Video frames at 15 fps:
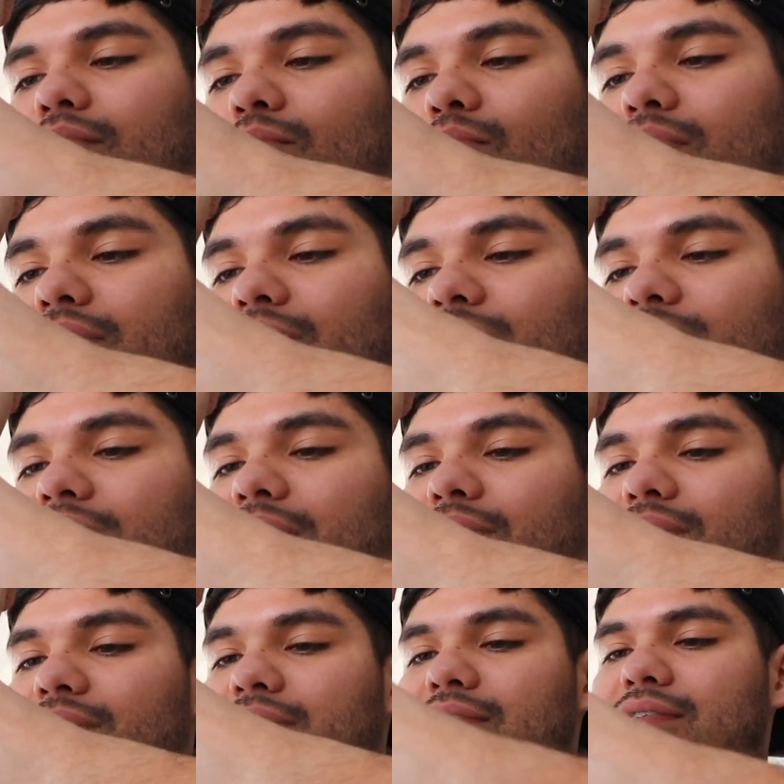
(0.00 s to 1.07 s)
with the
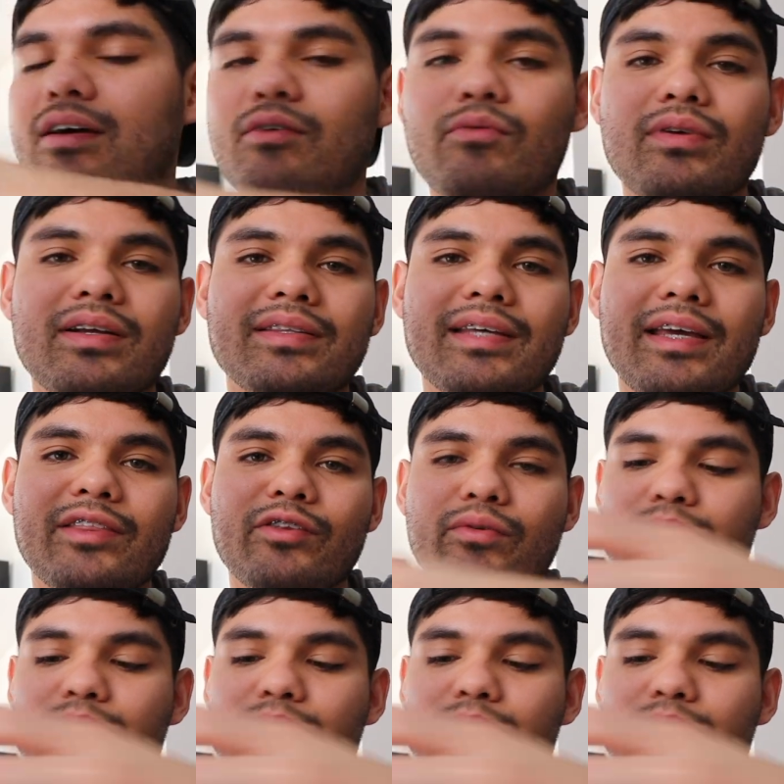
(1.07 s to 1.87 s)
virus. I don't want to take their